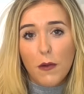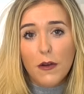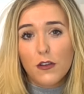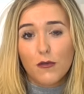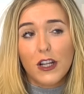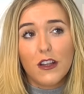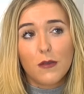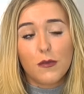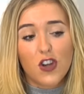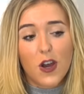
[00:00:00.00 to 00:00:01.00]
Primark do really
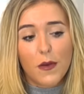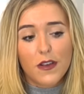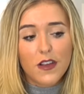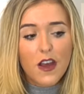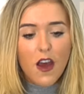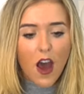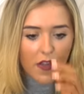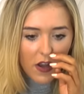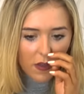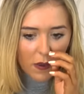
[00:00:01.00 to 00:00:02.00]
good pajamas.
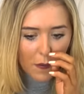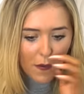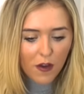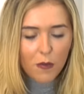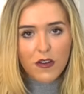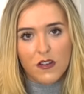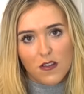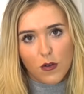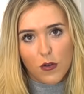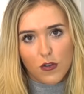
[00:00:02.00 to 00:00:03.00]
And then I think another good present
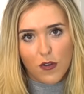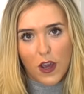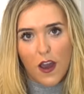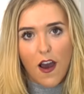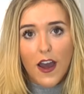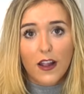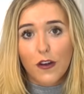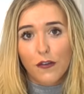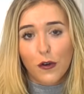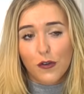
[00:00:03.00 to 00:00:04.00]
is lingerie. I
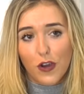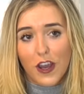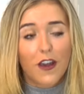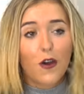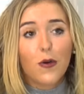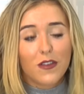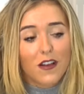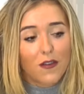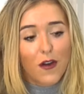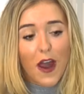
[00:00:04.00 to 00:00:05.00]
love lingerie. I always
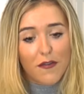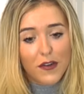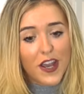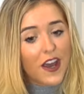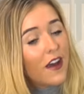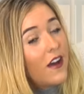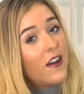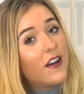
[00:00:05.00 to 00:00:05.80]
ask for it every year.